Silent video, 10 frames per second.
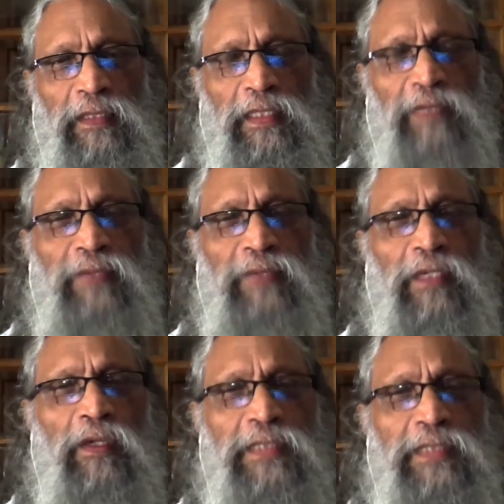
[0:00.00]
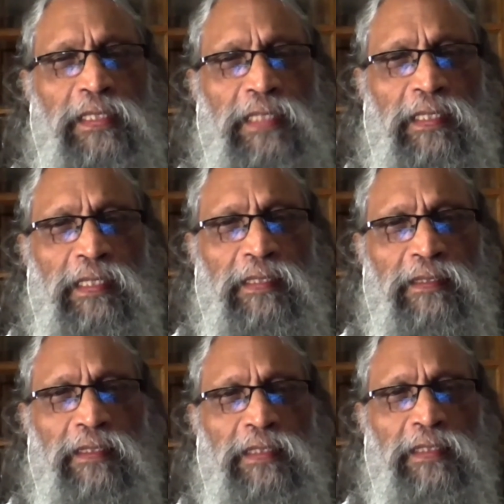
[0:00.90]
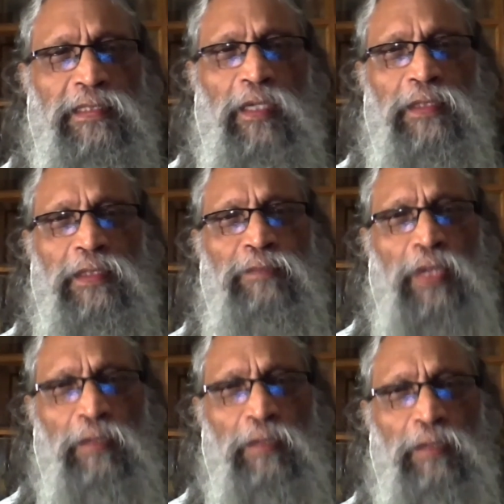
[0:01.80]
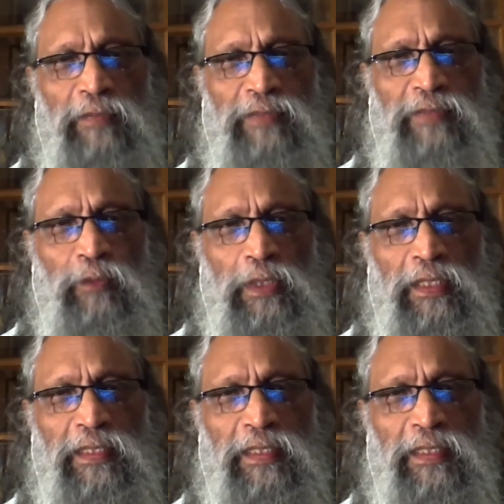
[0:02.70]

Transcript: If you are not settled, it is not the problem of the world,